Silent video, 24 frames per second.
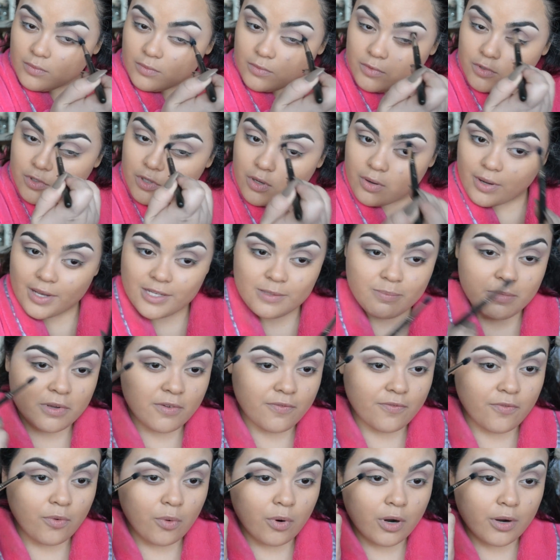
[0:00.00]
So as
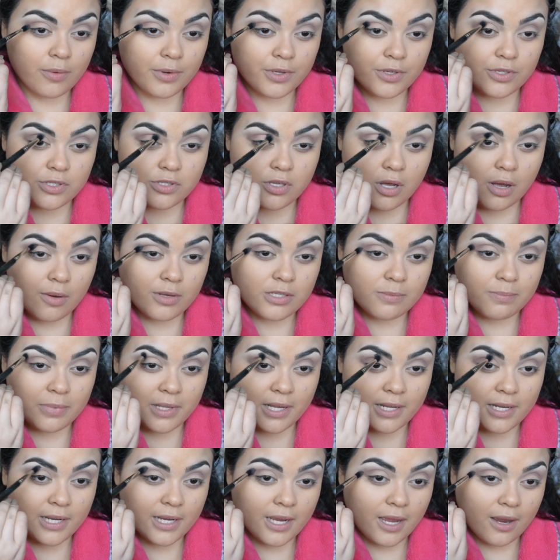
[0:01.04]
before, when you saw I was
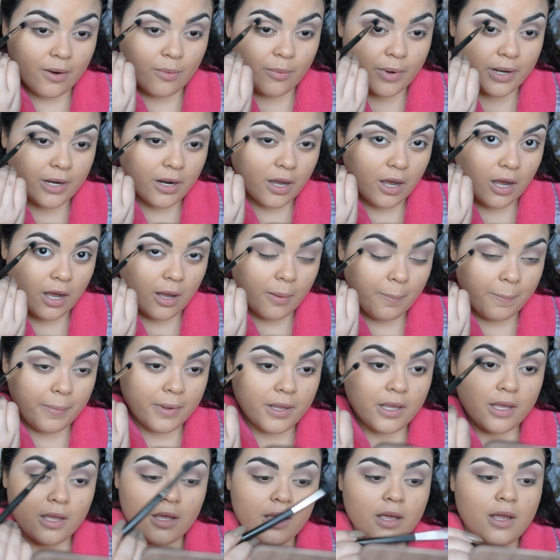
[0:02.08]
blending, I went up.
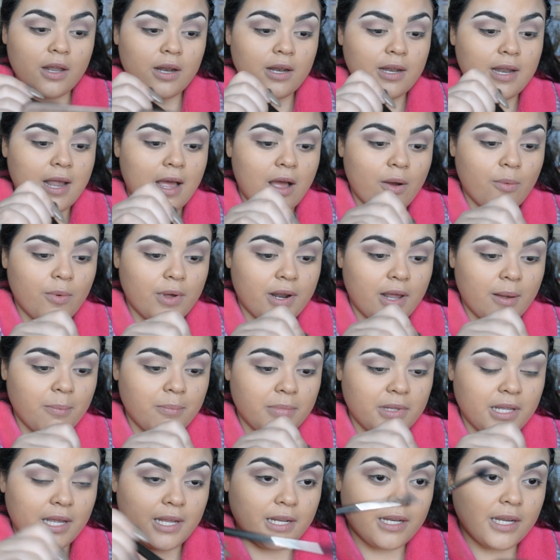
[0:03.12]
Now when I'm
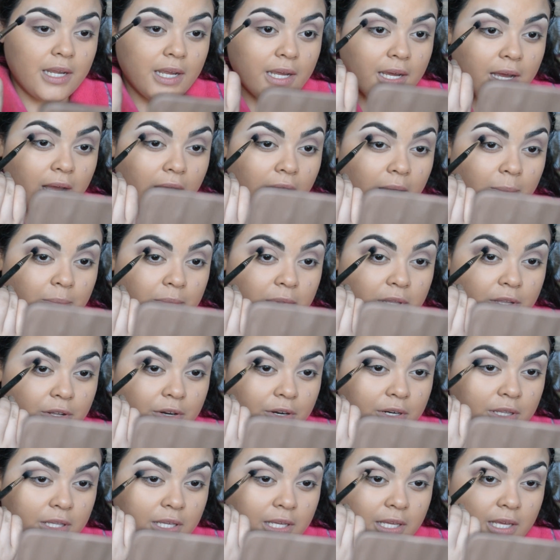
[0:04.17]
blending, I'm
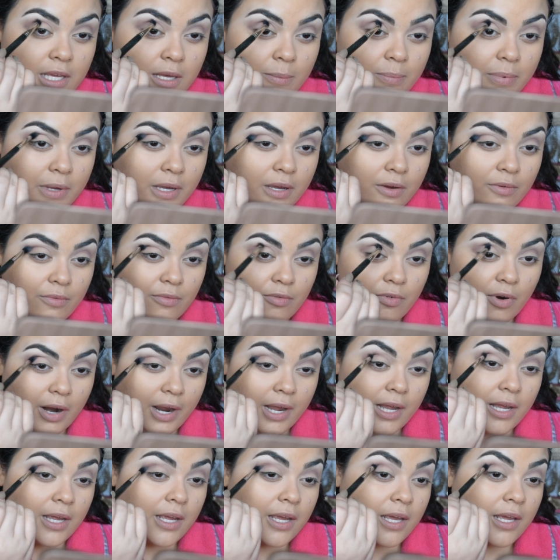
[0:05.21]
literally keeping it
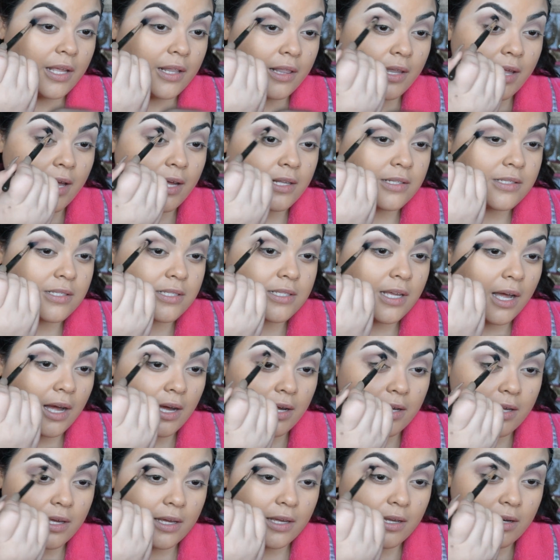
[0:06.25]
right in that
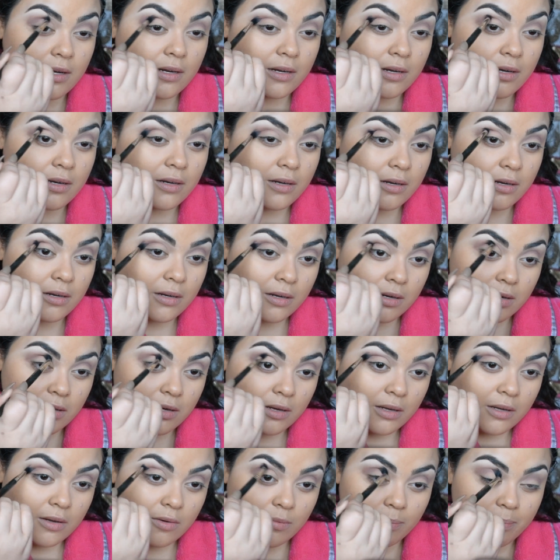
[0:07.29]
socket.
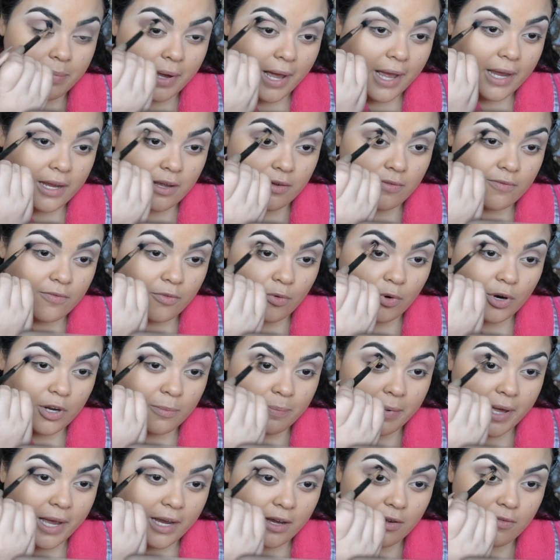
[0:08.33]
Back and forth,
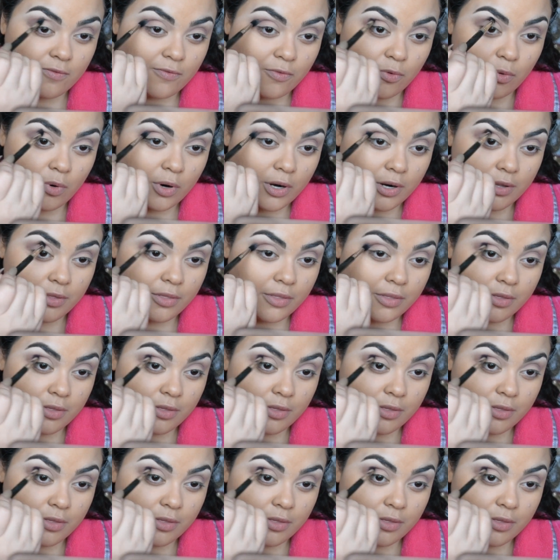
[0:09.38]
back and forth.